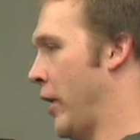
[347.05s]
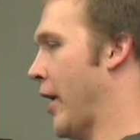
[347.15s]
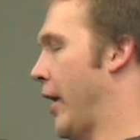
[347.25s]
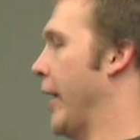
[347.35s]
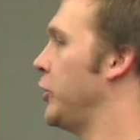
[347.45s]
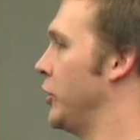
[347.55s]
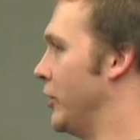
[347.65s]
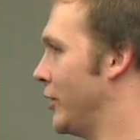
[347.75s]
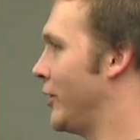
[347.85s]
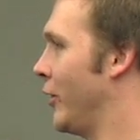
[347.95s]
kind of
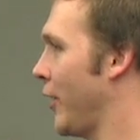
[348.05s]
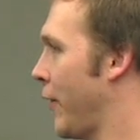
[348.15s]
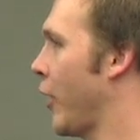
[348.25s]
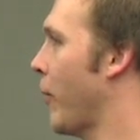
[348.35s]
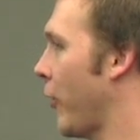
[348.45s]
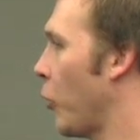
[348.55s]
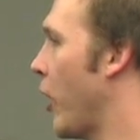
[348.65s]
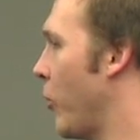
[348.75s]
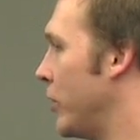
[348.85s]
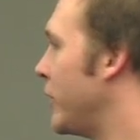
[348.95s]
inches. You think about the
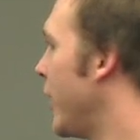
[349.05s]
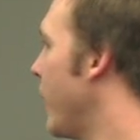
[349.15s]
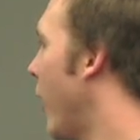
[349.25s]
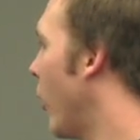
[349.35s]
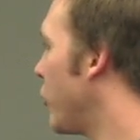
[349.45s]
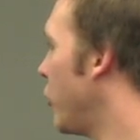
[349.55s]
way we see emails.